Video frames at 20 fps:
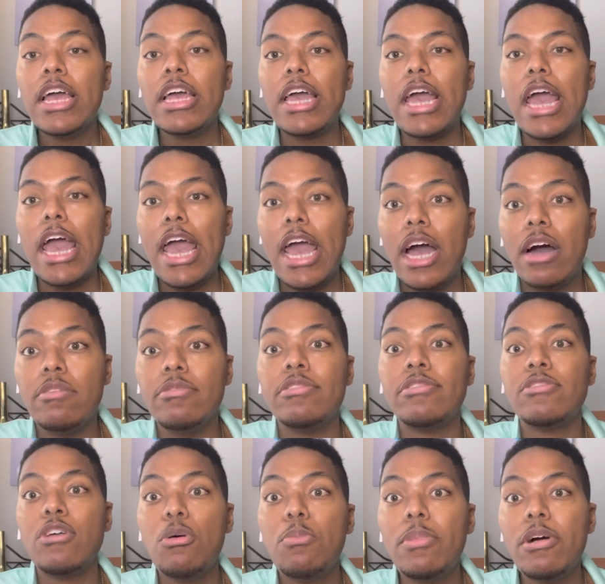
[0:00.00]
can have
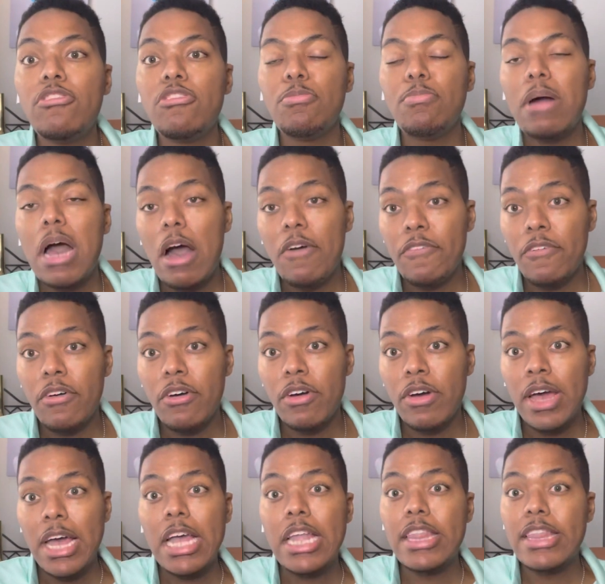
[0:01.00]
so much mouth on her
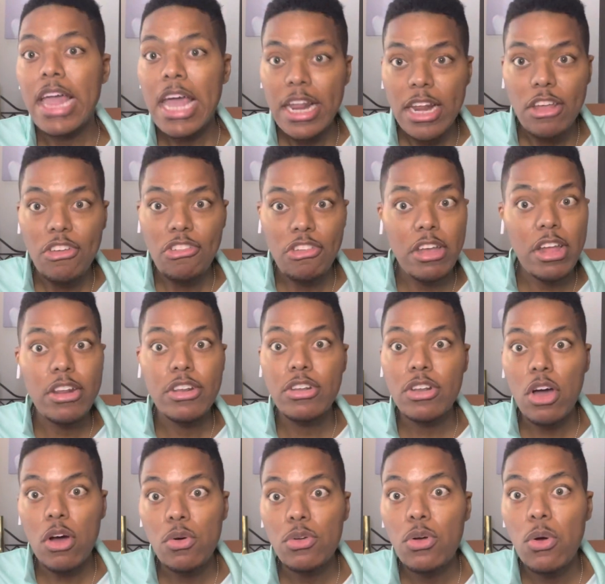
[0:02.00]
and think that she
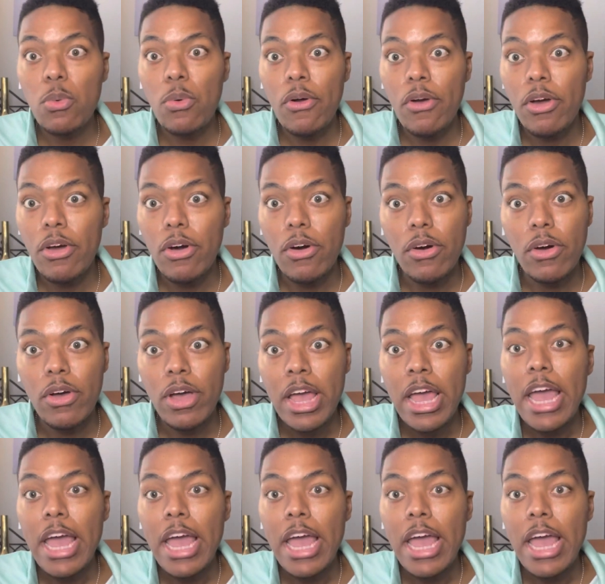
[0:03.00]
know the world